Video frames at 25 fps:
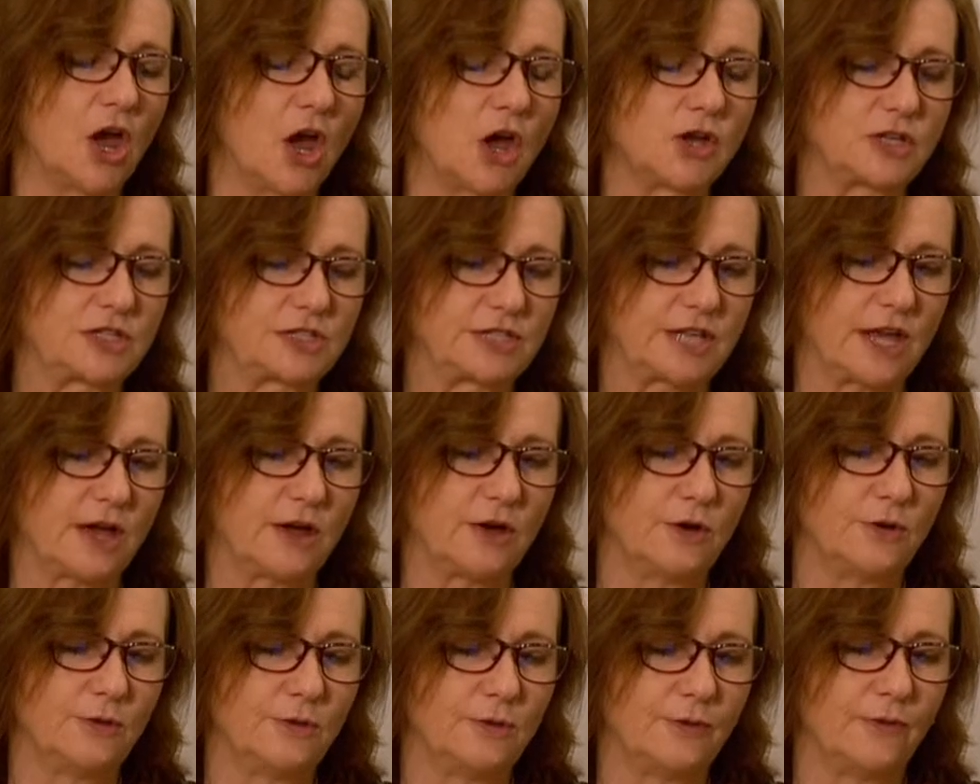
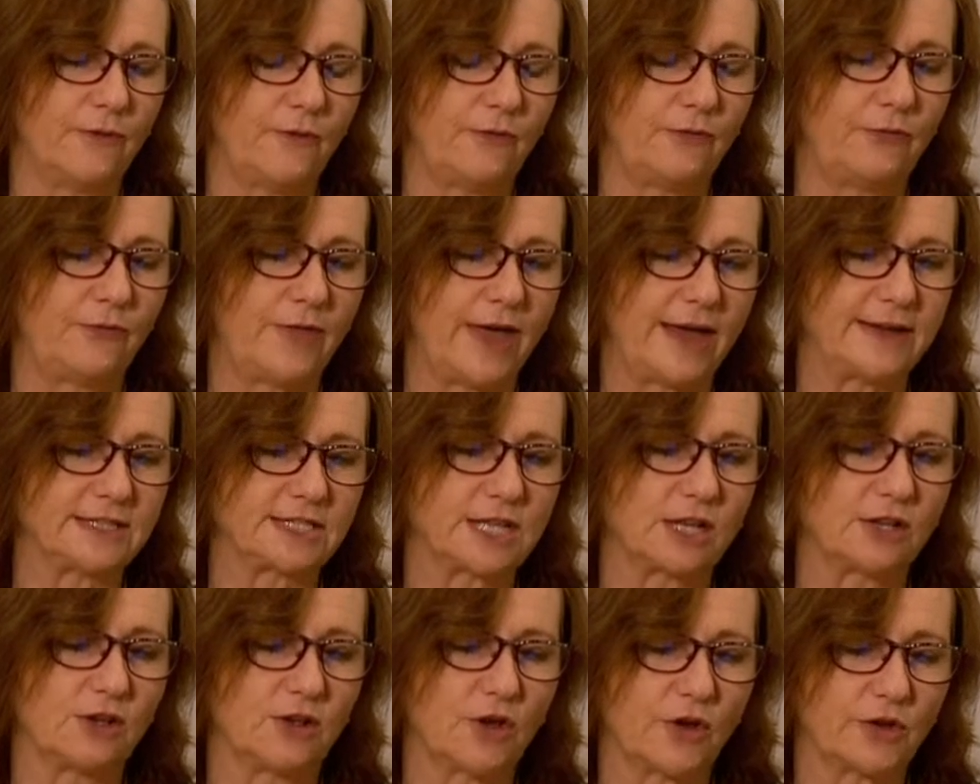So there's
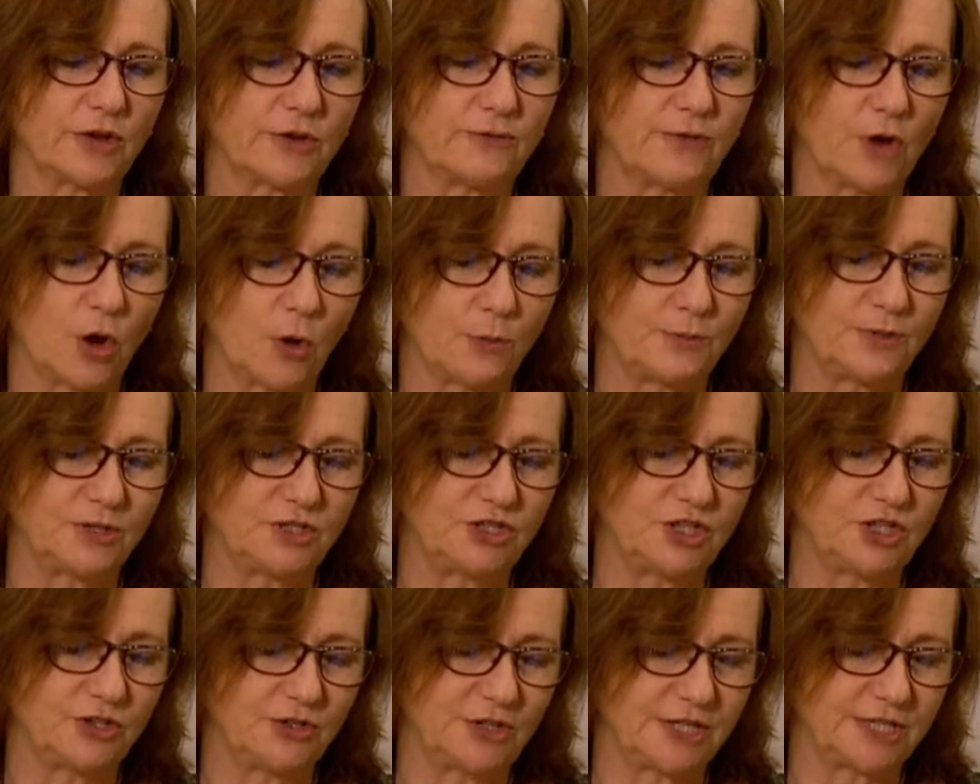a lot of
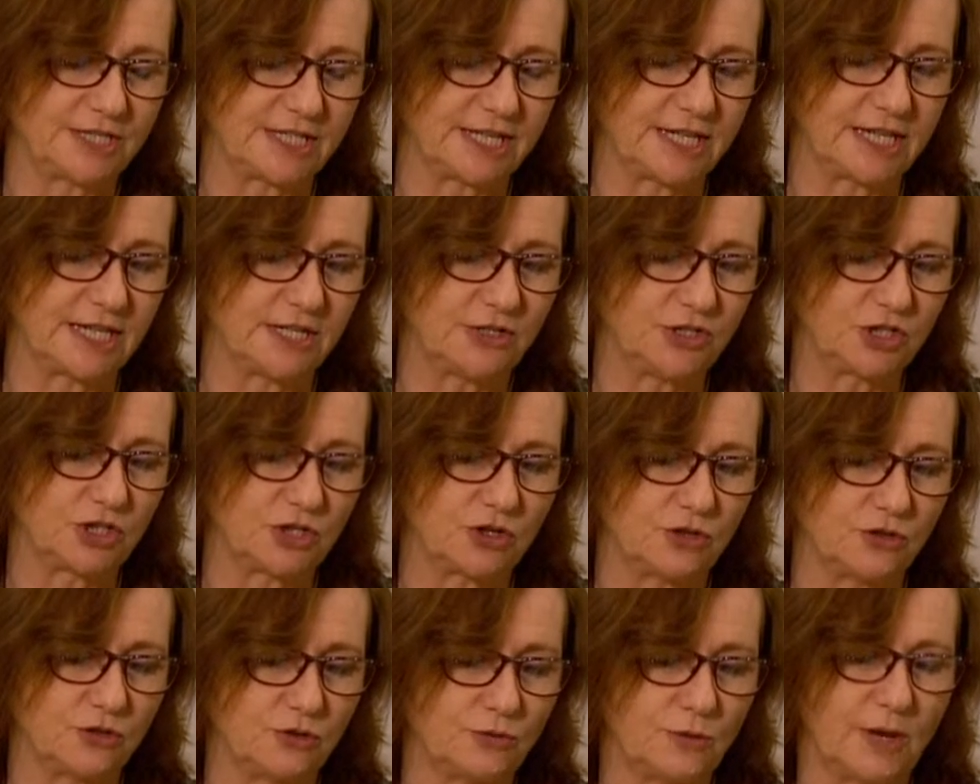opportunity
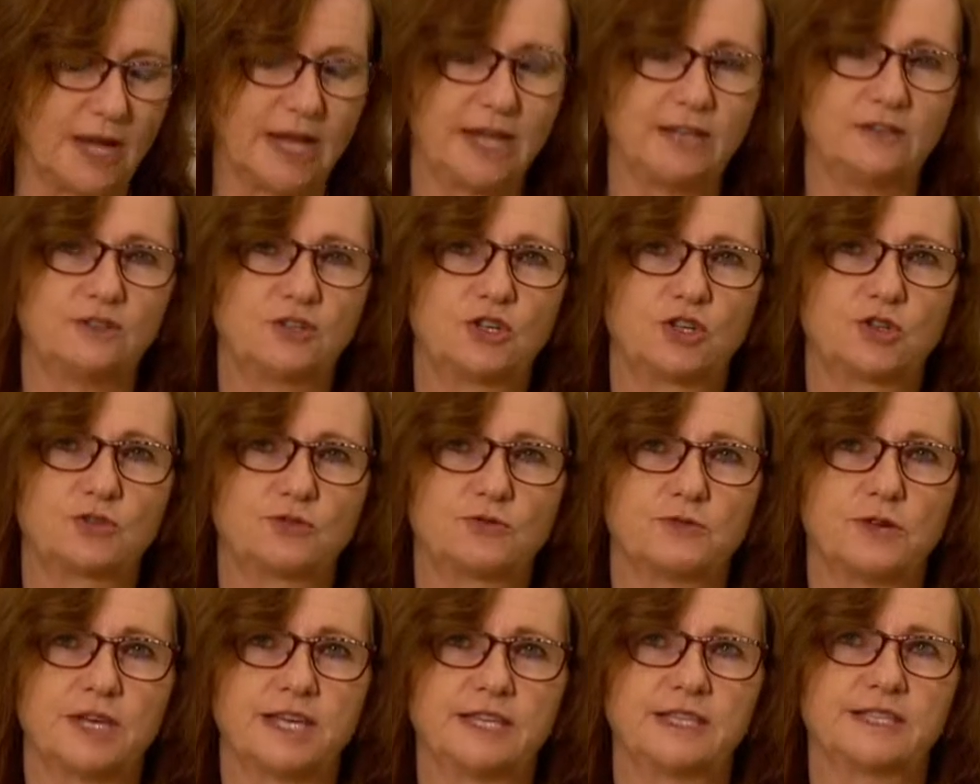to
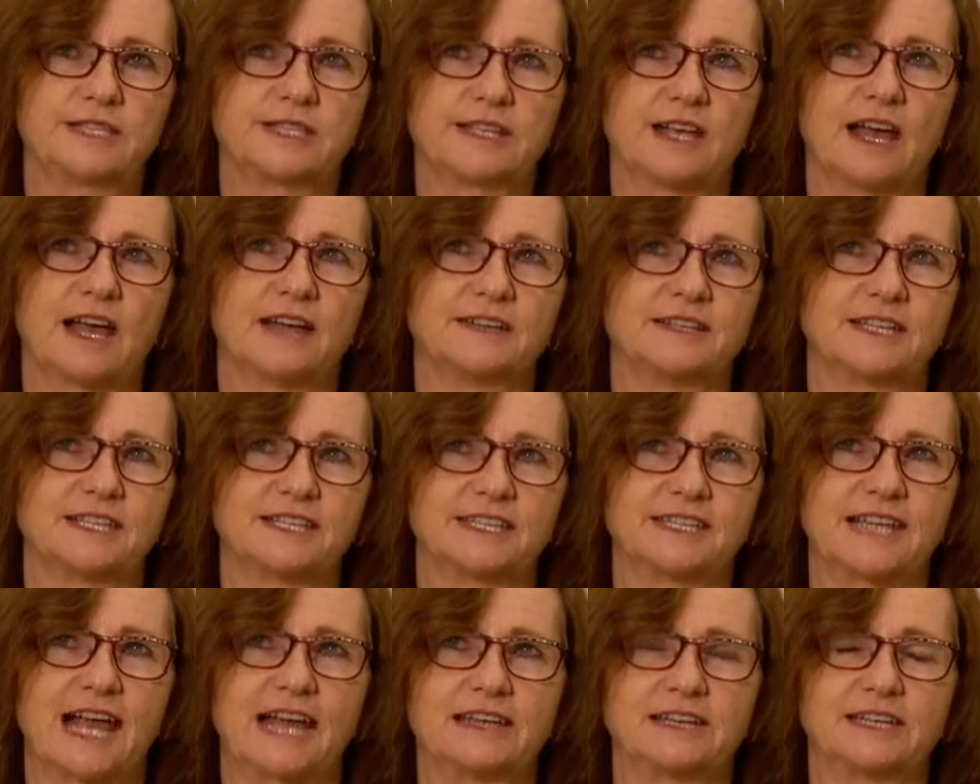increase
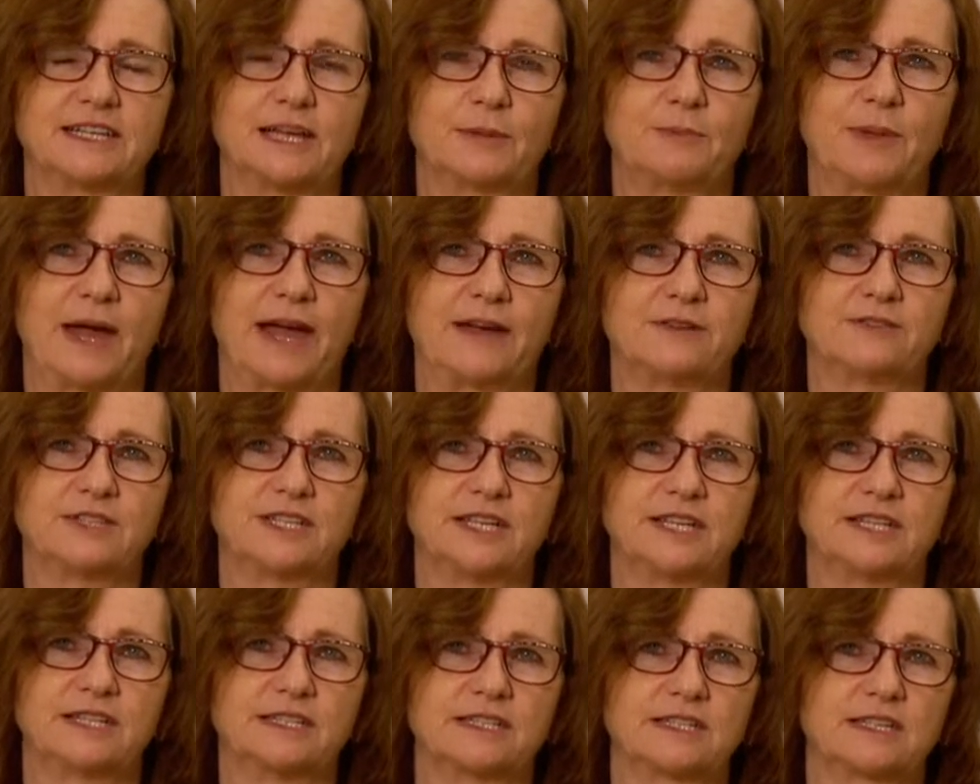understanding about
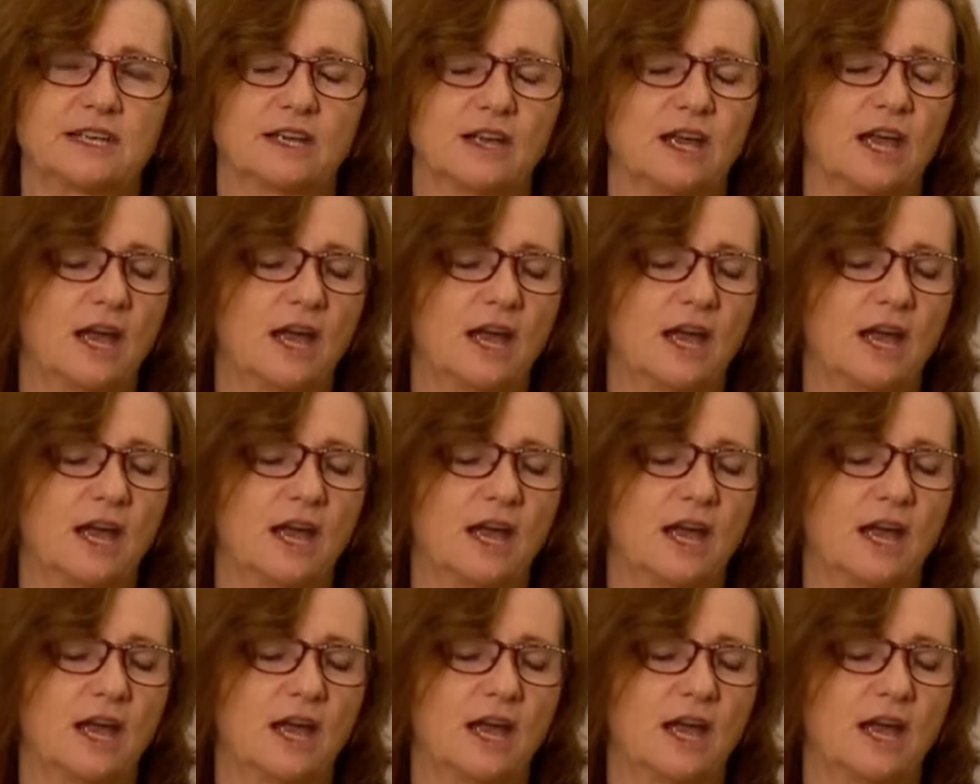it